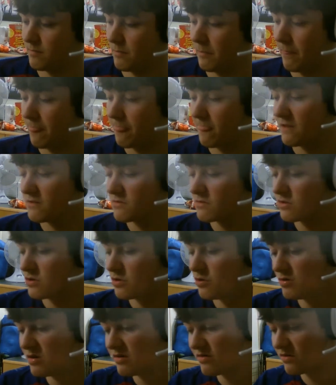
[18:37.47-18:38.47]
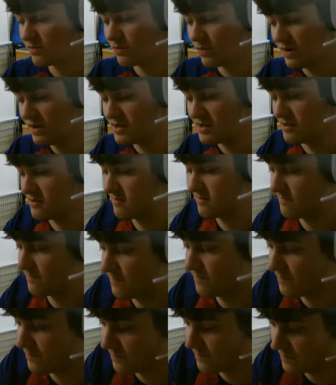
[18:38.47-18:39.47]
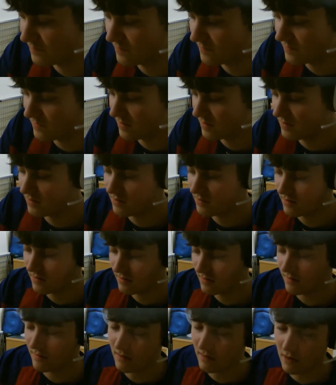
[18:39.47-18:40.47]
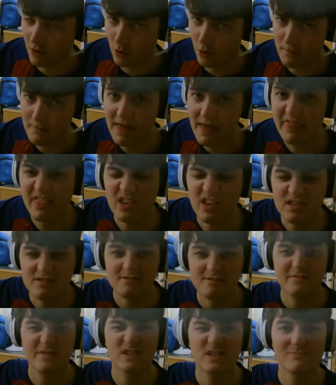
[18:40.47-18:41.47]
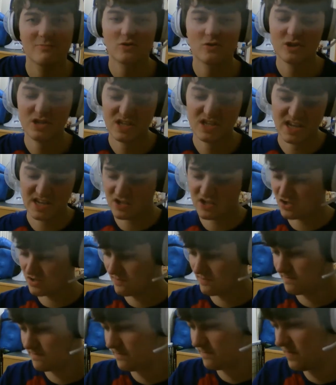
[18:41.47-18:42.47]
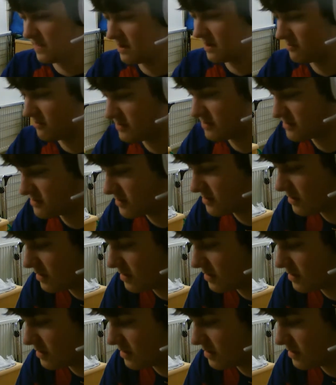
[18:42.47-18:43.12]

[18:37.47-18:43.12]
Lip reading: There's 2 different ways or methods for depreciation. There is